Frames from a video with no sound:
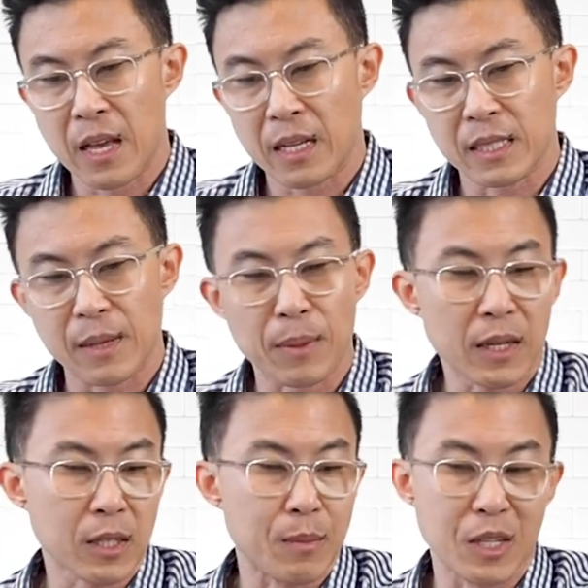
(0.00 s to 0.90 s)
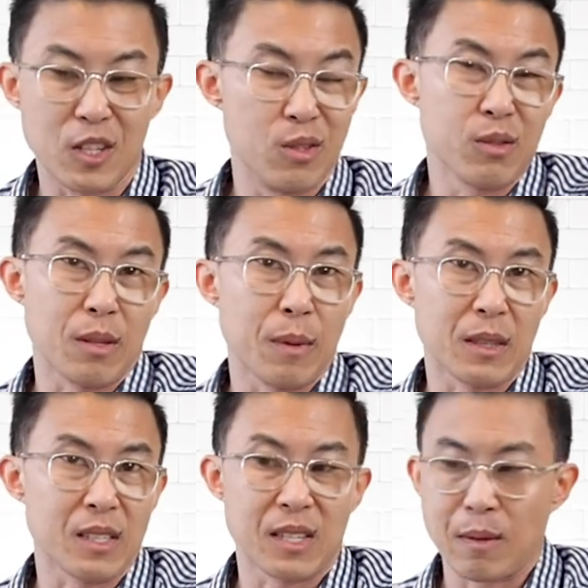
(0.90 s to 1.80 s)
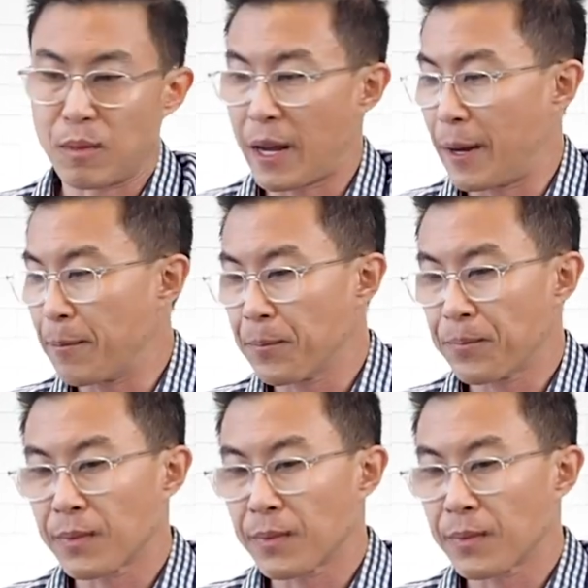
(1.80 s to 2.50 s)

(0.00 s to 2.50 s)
Because I'm not going to be able to use them at the same time.